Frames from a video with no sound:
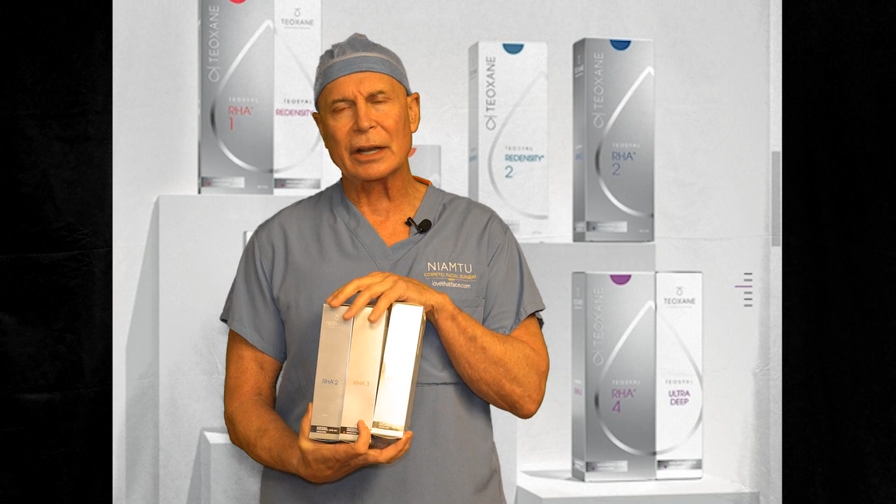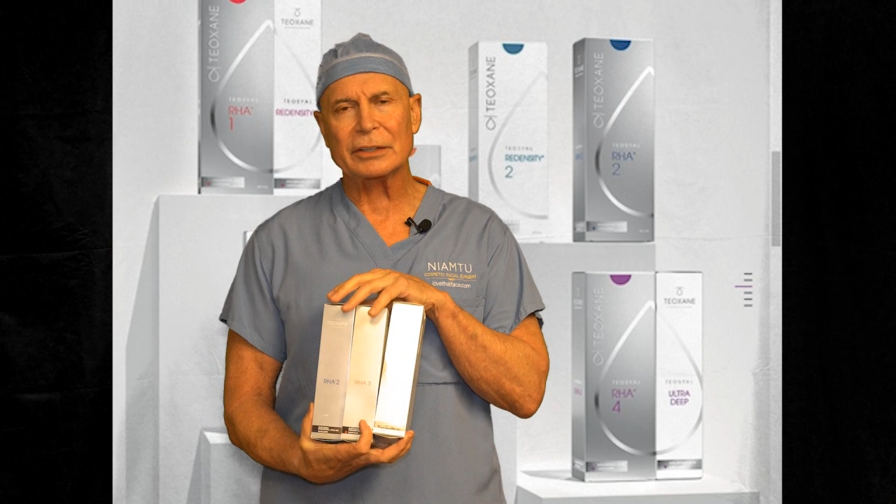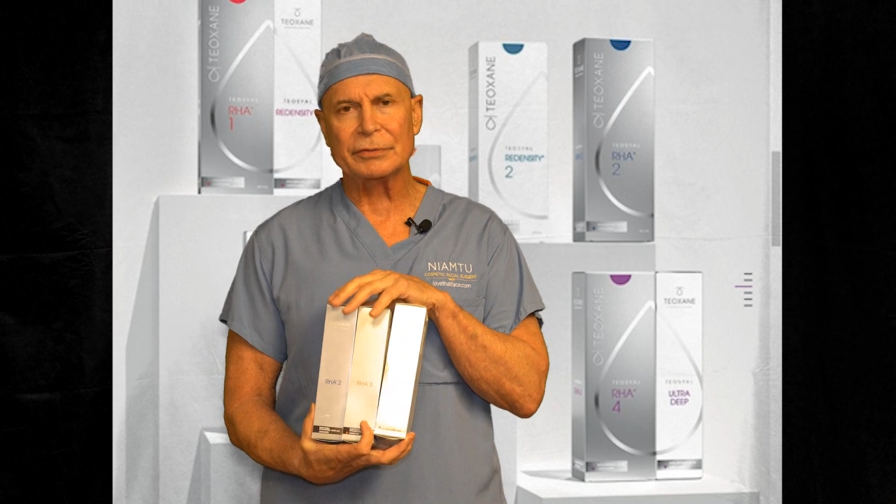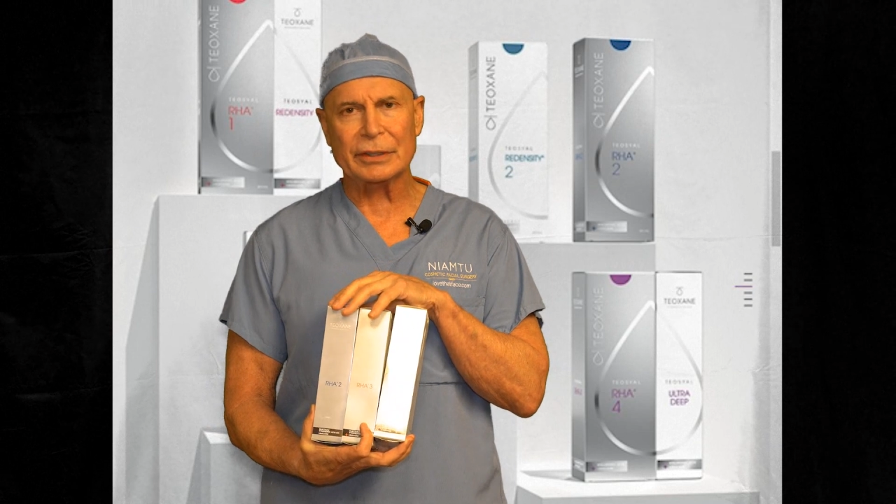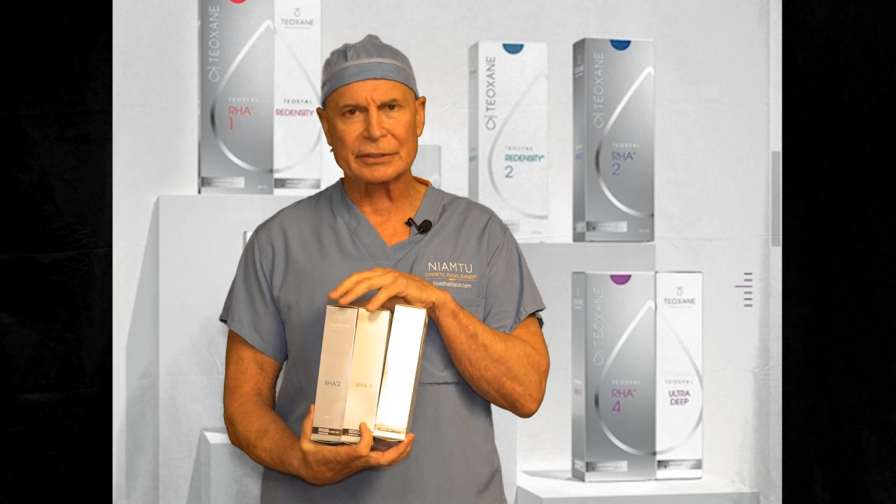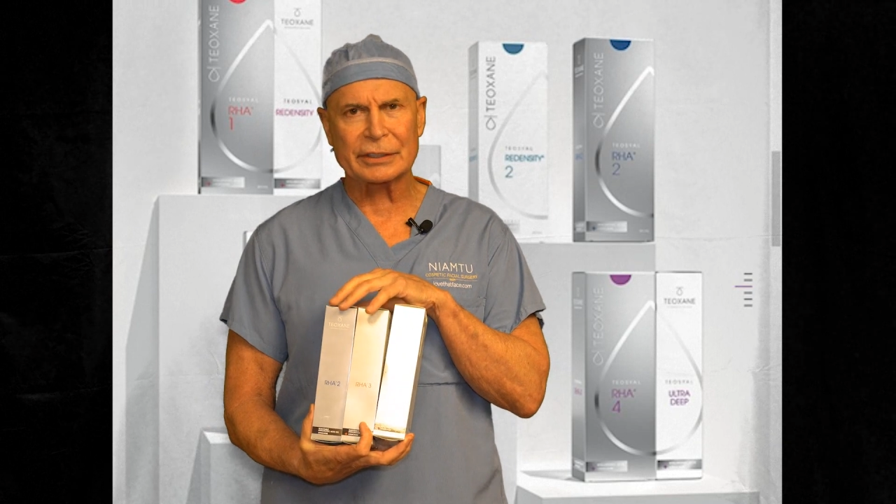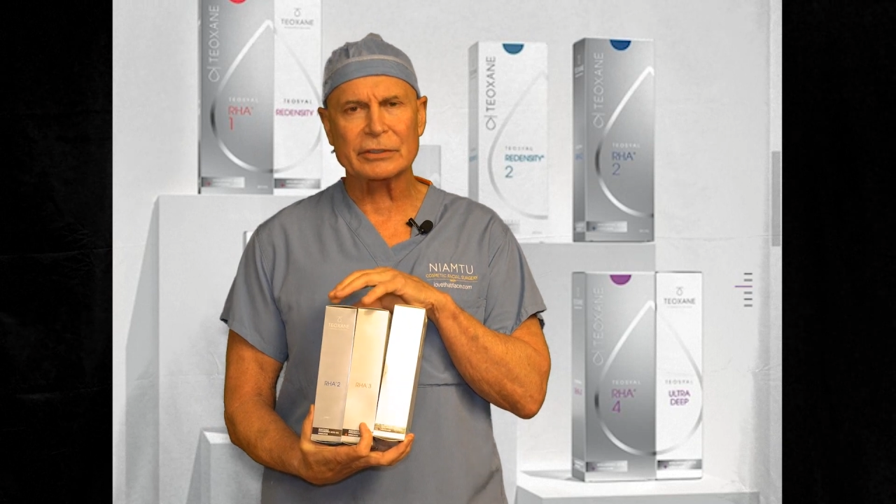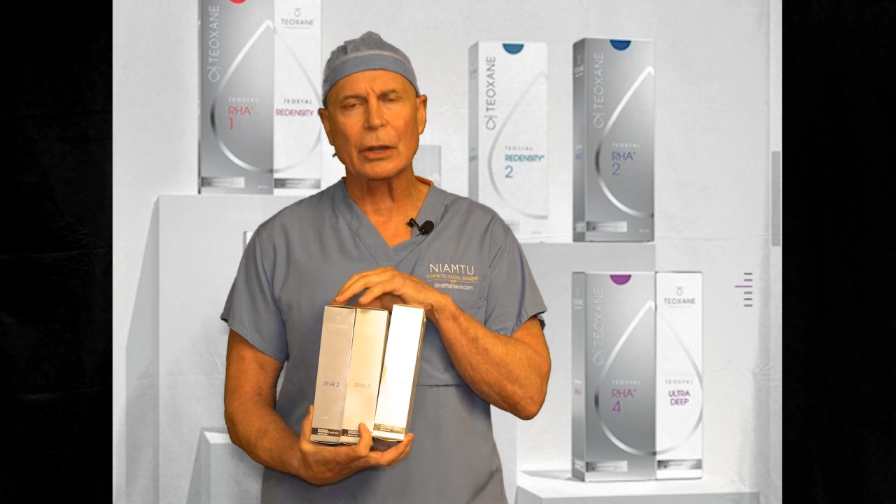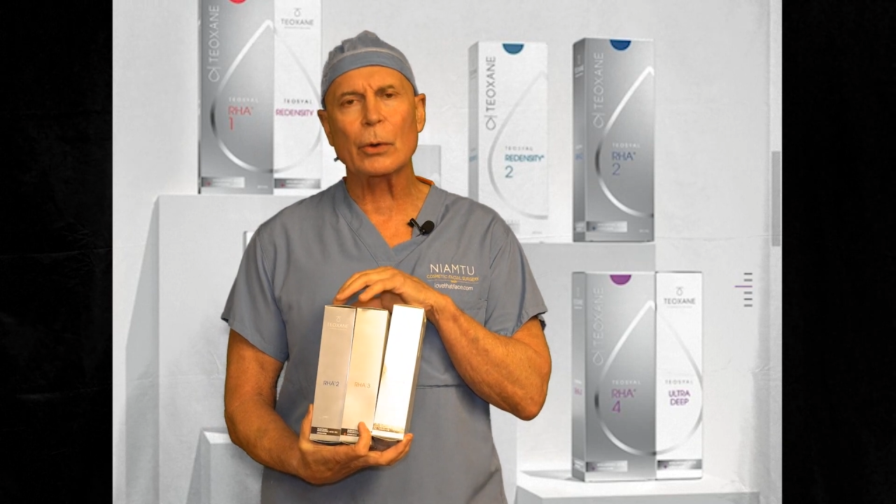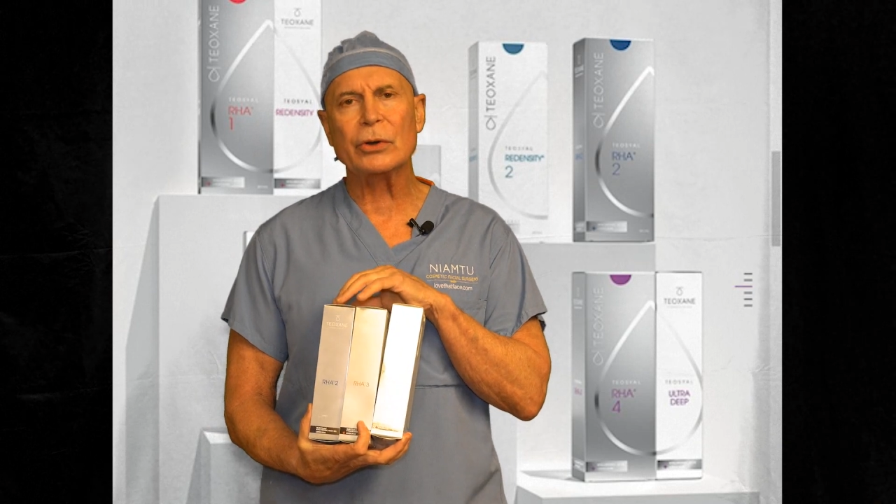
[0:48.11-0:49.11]
less
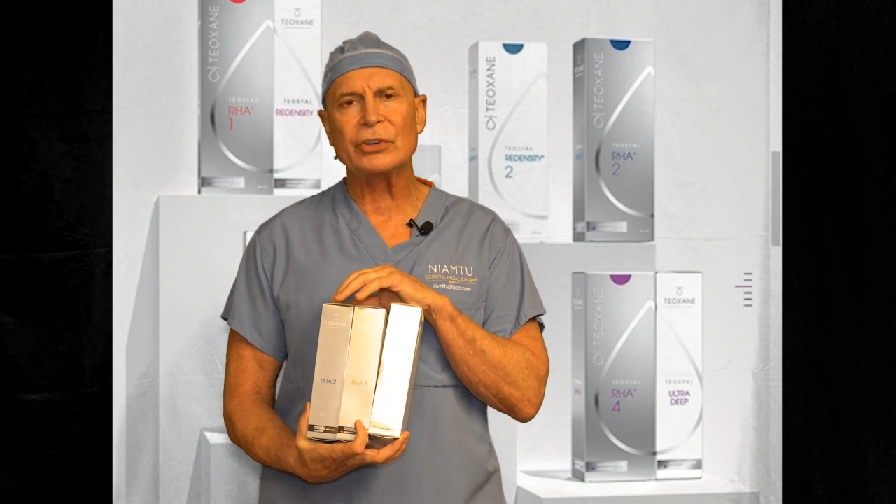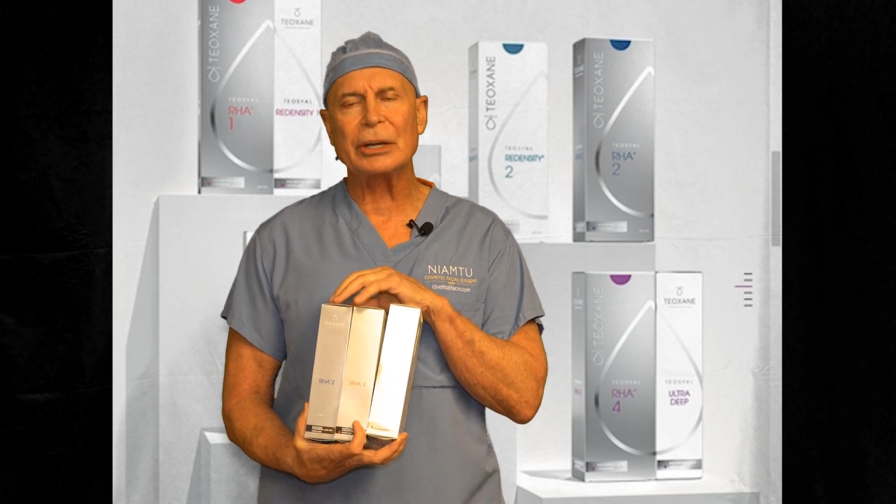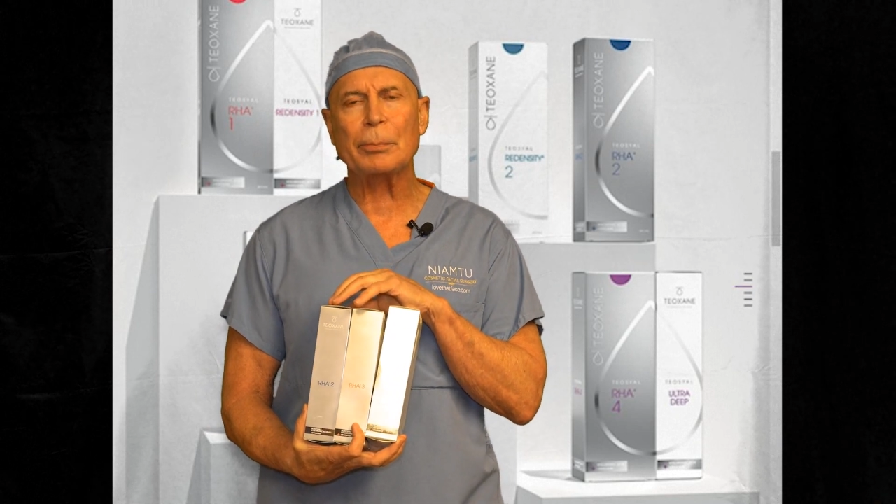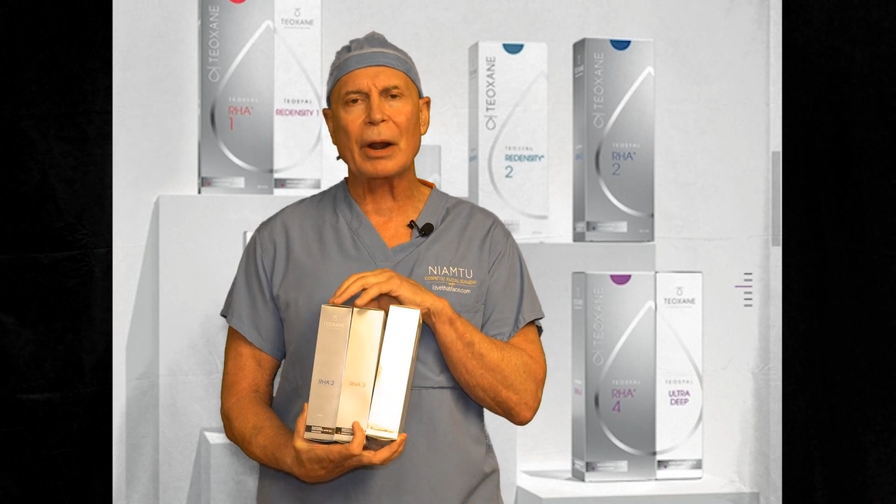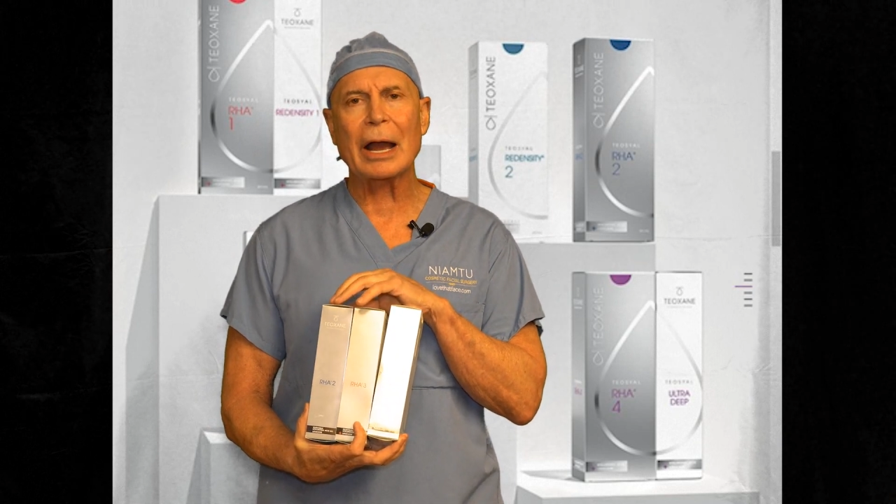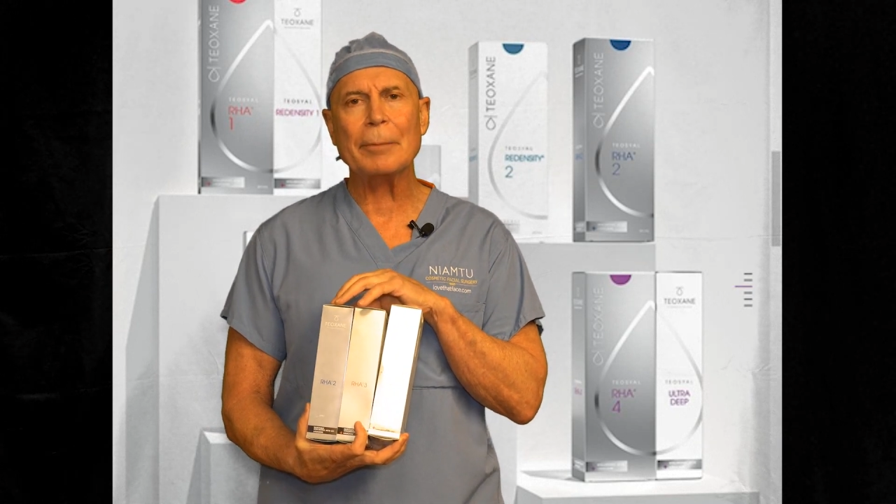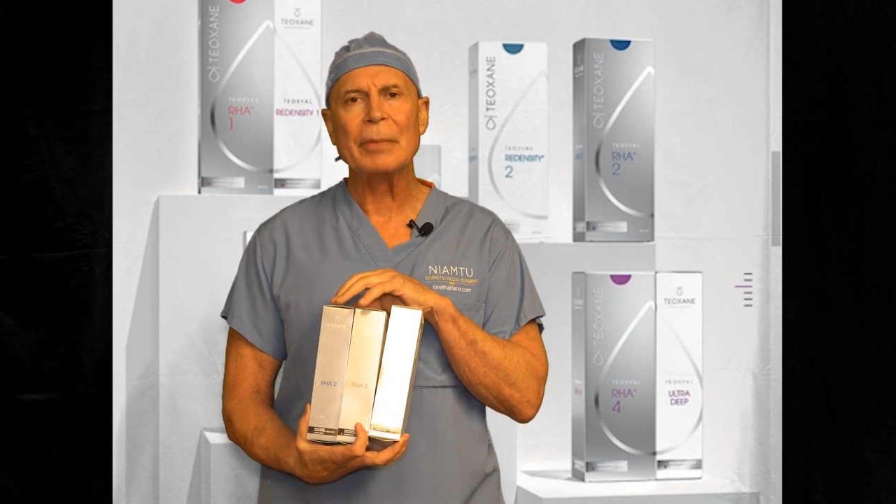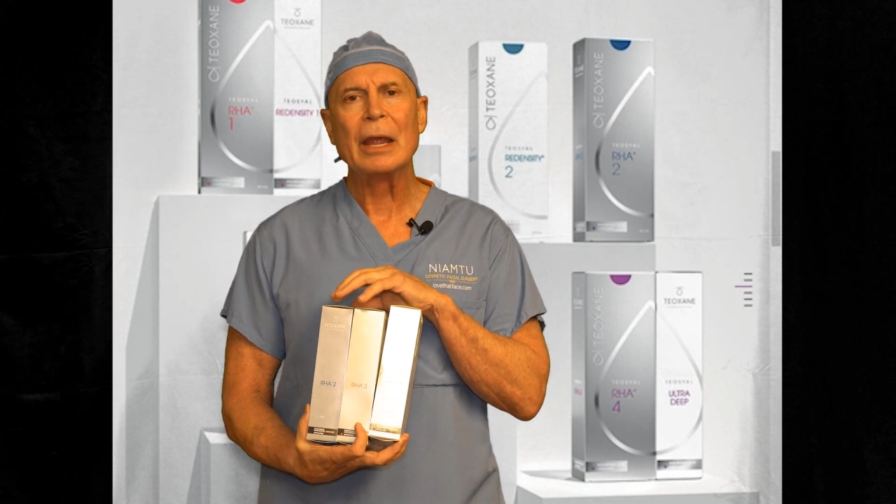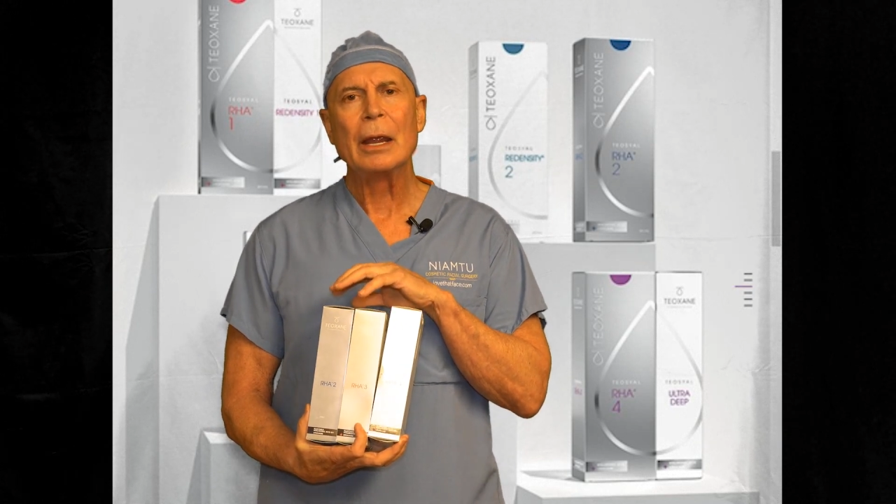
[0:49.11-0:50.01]
viscous, lower G prime,